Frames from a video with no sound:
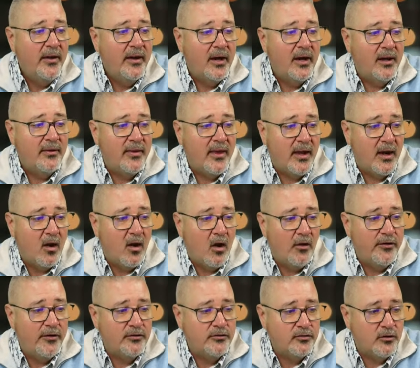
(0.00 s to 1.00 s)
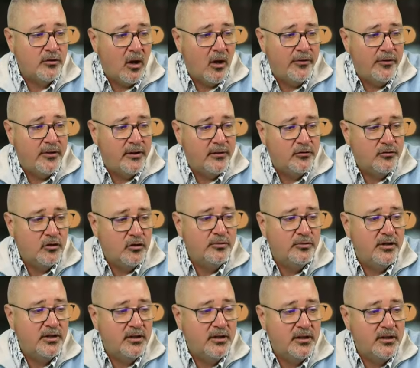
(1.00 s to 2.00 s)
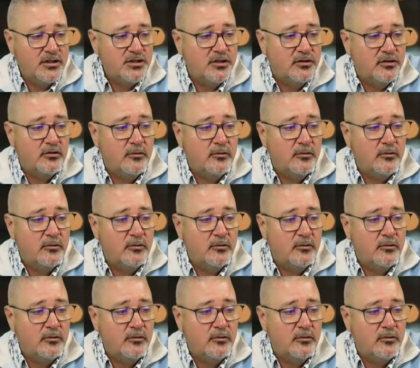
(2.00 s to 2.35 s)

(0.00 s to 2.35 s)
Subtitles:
and then all the terms and conditions.